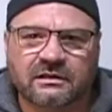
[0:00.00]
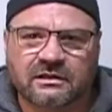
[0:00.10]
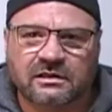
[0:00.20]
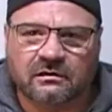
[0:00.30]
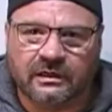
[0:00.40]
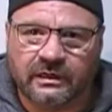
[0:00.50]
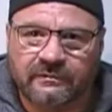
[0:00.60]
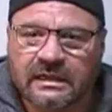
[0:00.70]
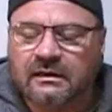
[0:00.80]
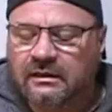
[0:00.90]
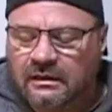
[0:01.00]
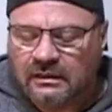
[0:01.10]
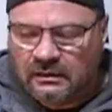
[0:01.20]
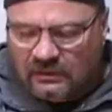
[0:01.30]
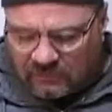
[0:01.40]
leads all right.
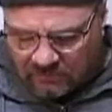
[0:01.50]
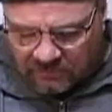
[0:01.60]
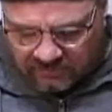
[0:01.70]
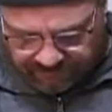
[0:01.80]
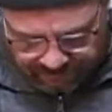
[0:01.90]
Look,